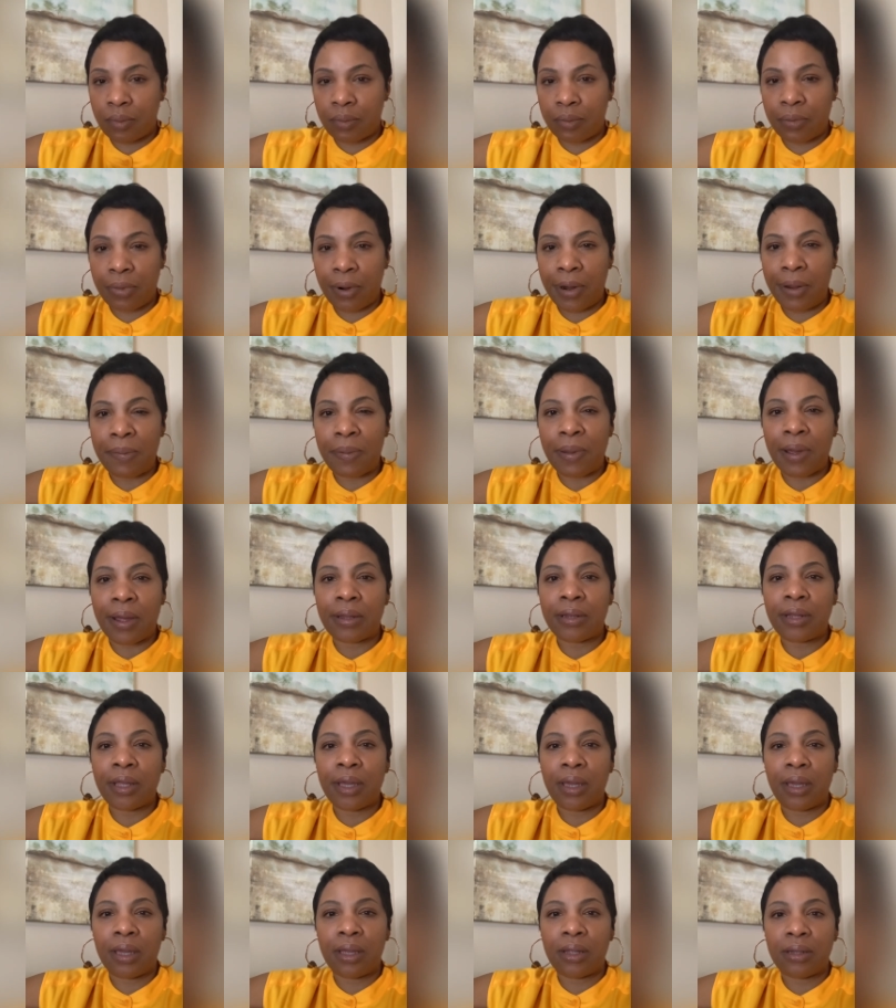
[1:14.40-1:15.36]
Pray about
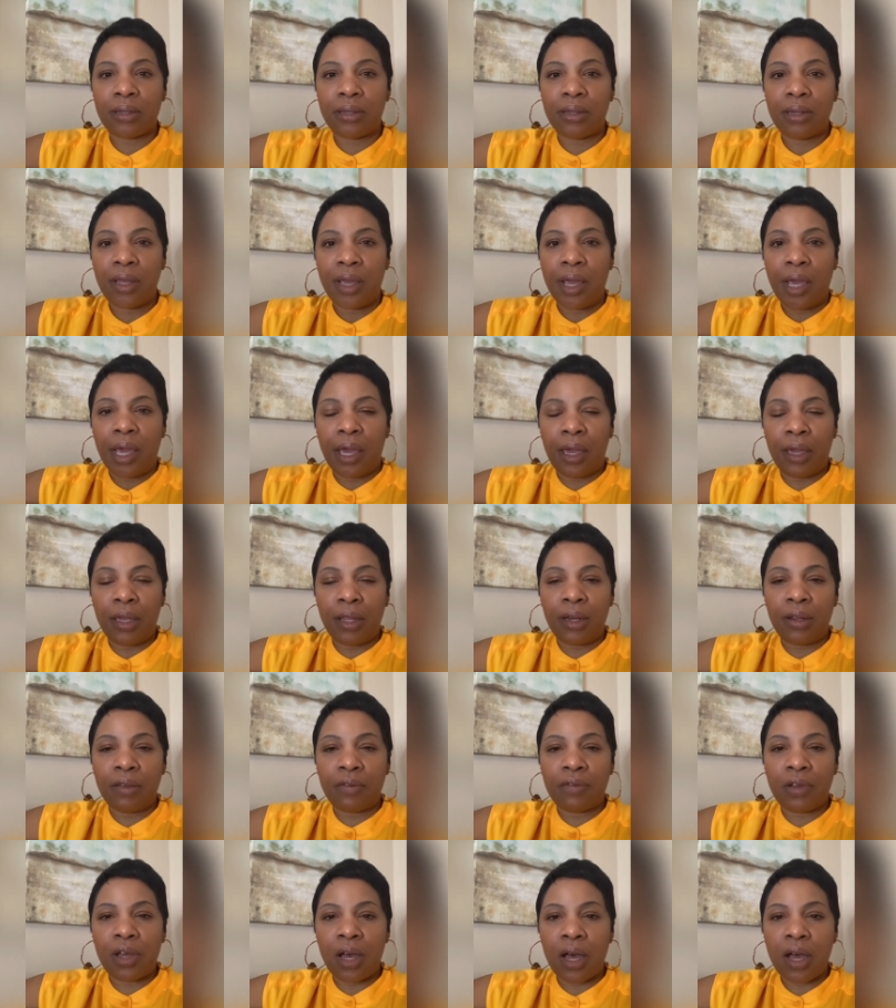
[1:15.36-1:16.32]
that. And
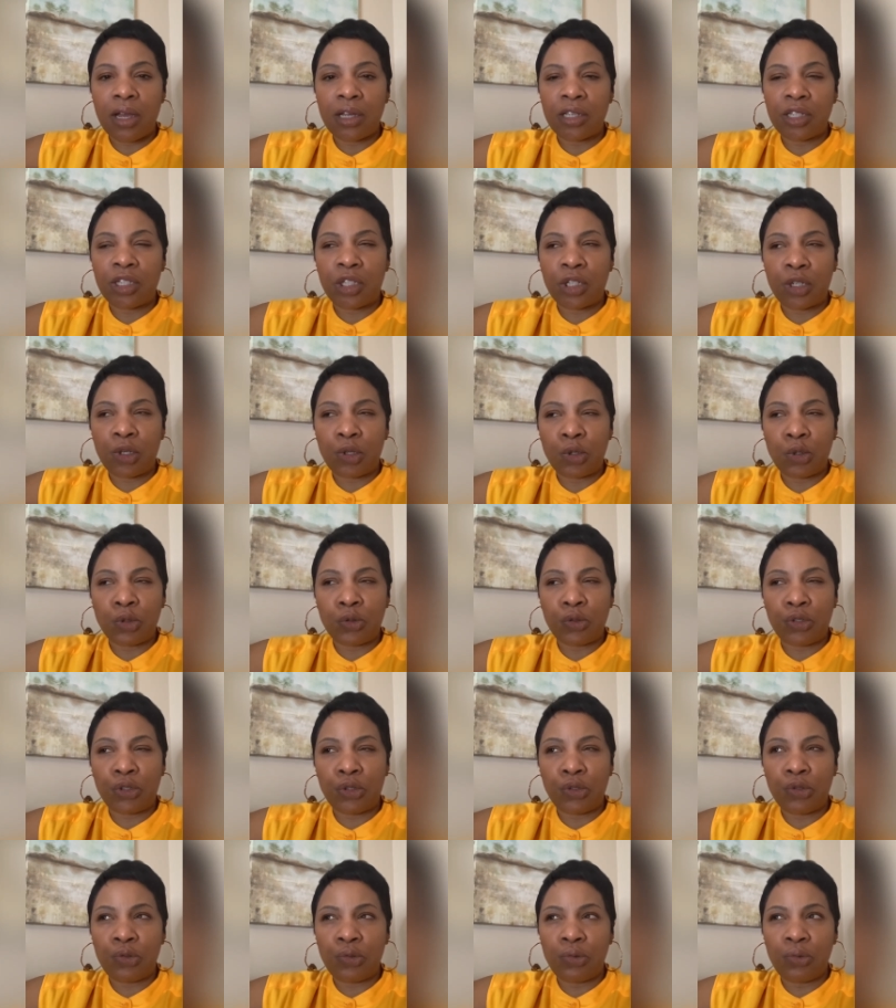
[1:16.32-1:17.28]
if God shows
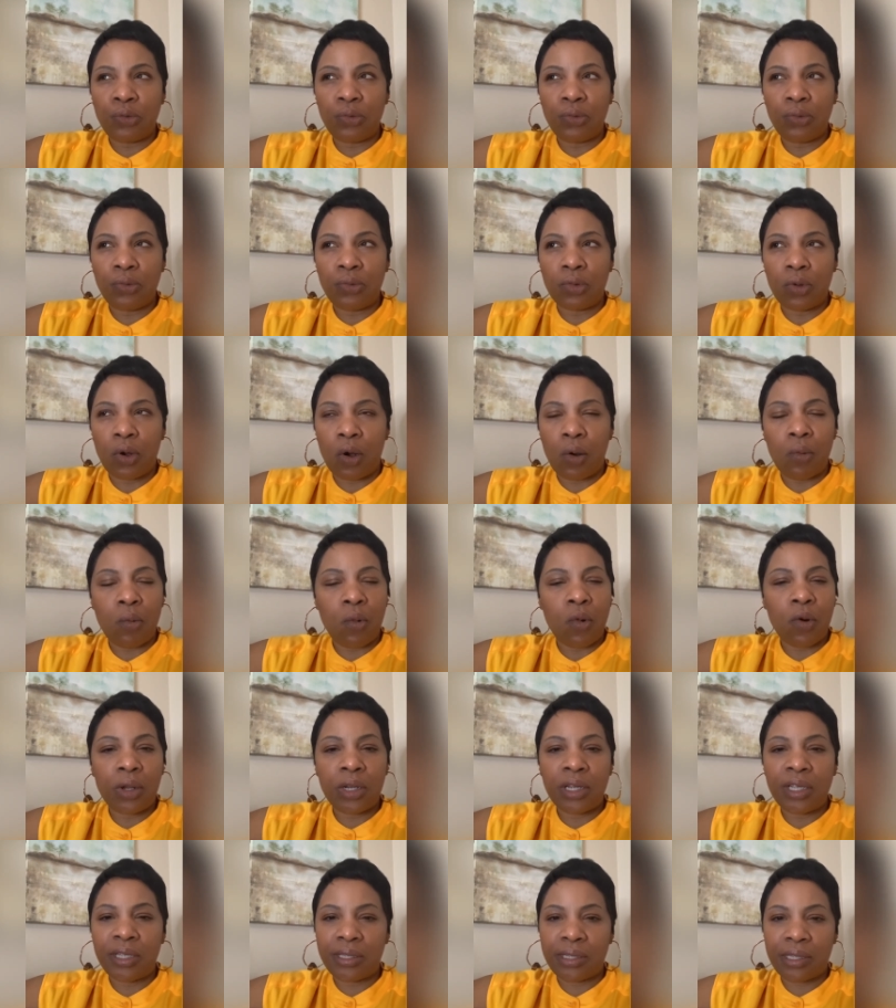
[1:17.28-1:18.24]
you a
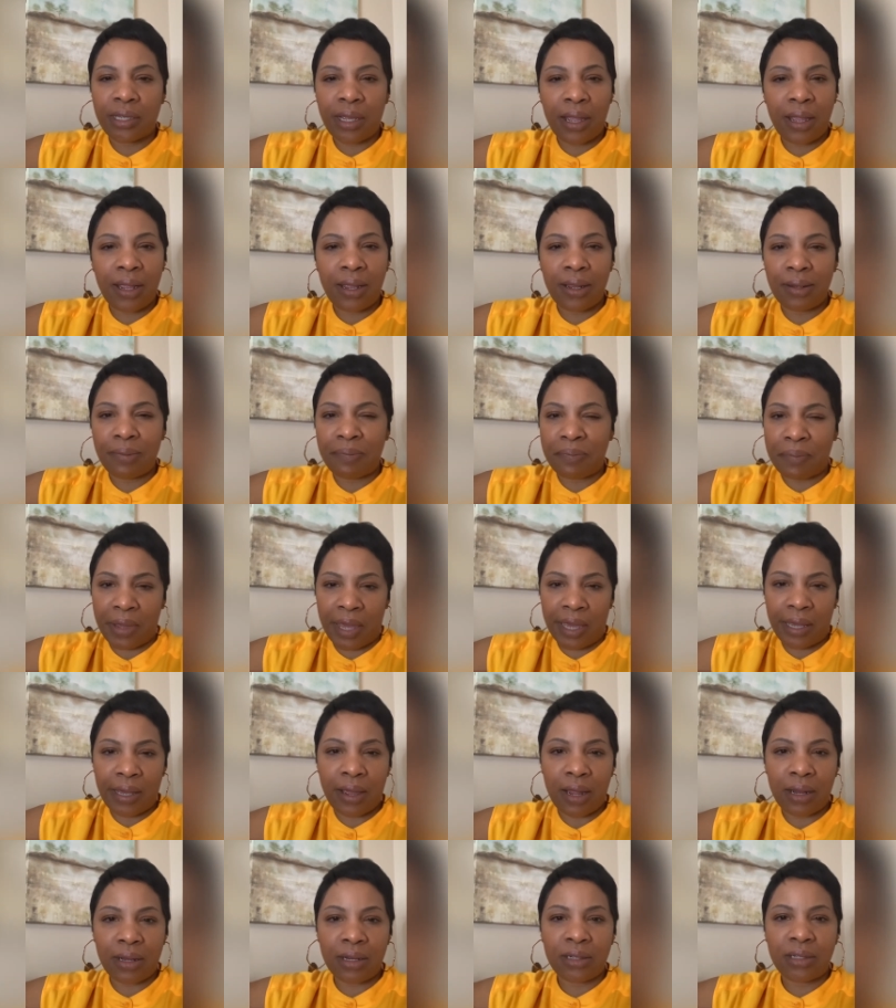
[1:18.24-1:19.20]
warning sign,
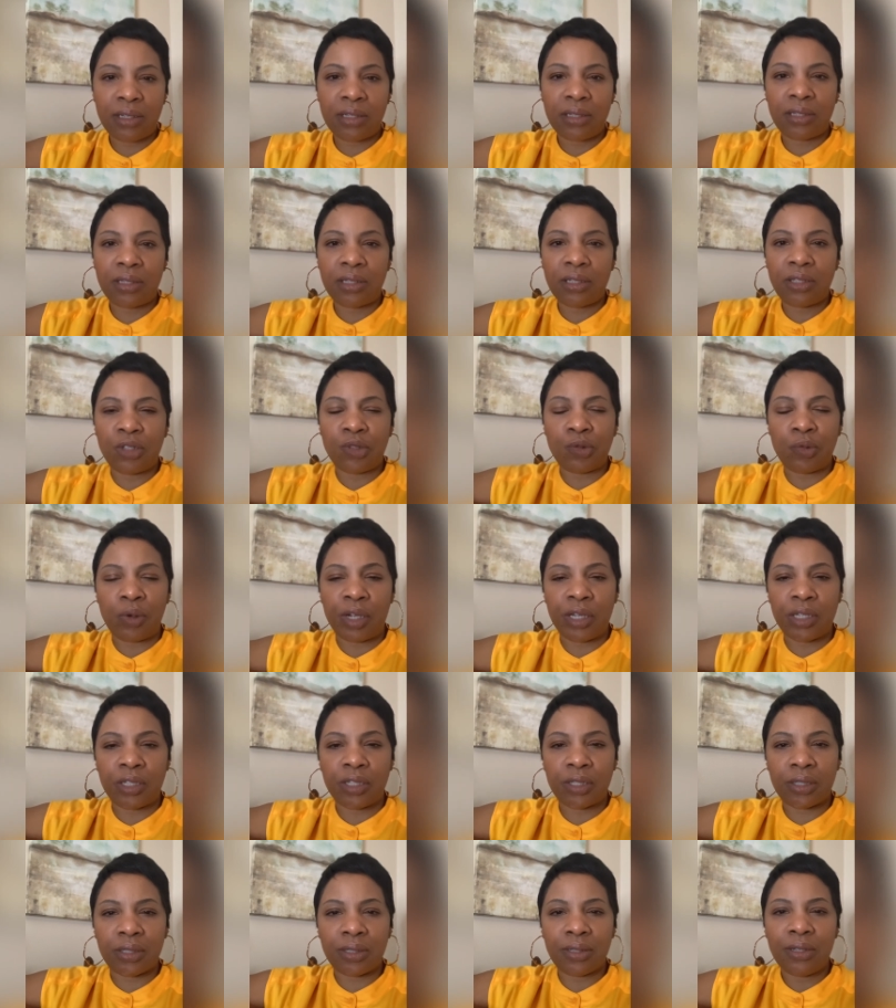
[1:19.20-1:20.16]
back out of the
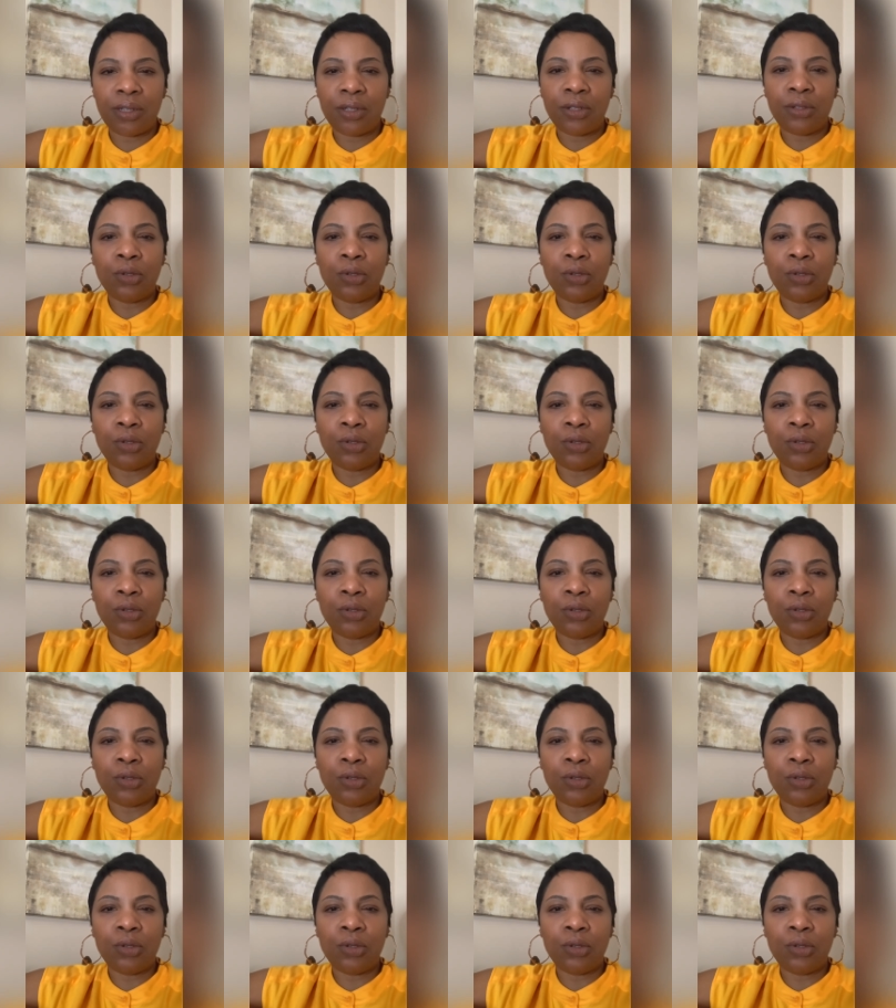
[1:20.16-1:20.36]
situation.